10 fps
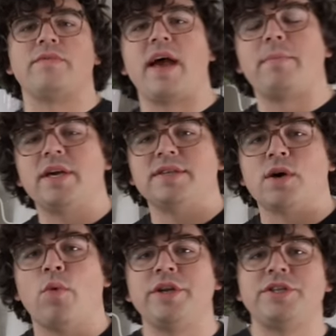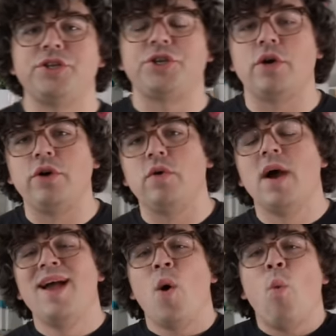of that because I wanted to show you
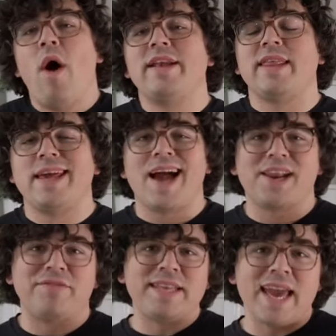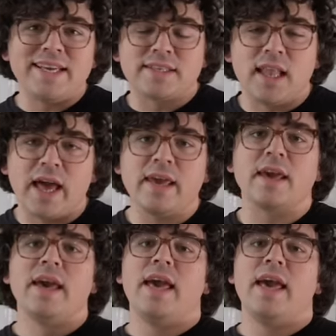what they kind of taste like,